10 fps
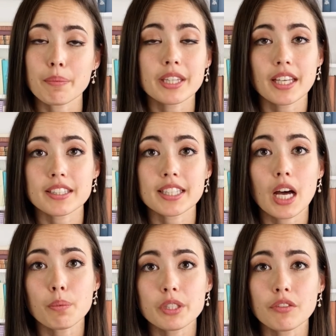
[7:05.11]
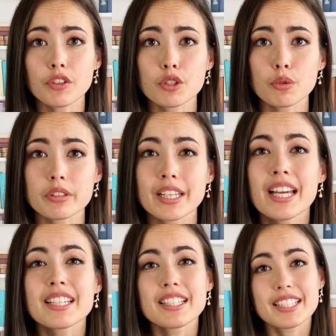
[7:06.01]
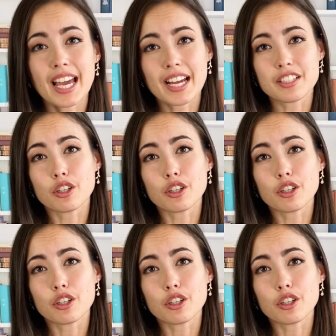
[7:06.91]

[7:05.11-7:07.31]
and that's to help individuals detect